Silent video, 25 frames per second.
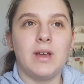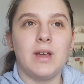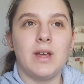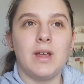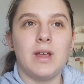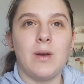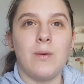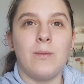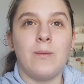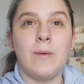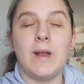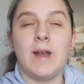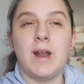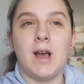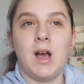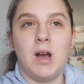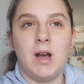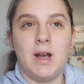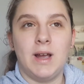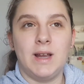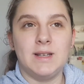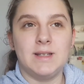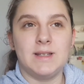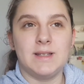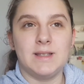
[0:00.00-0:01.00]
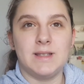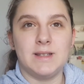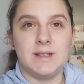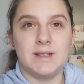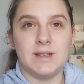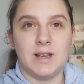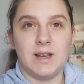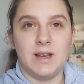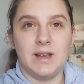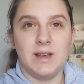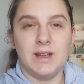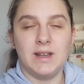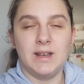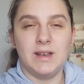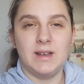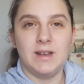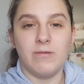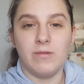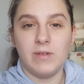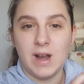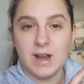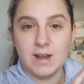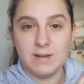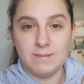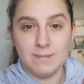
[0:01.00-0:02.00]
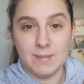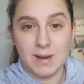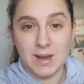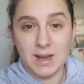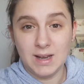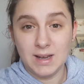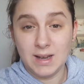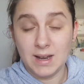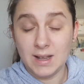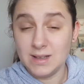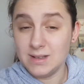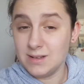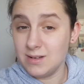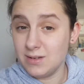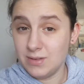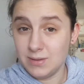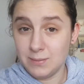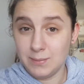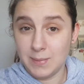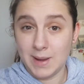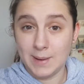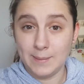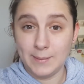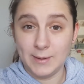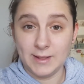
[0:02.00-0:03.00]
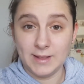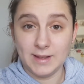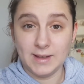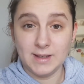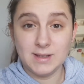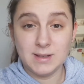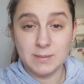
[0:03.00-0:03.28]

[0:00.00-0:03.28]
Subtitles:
when I did the diet, red meat is on the maybe list,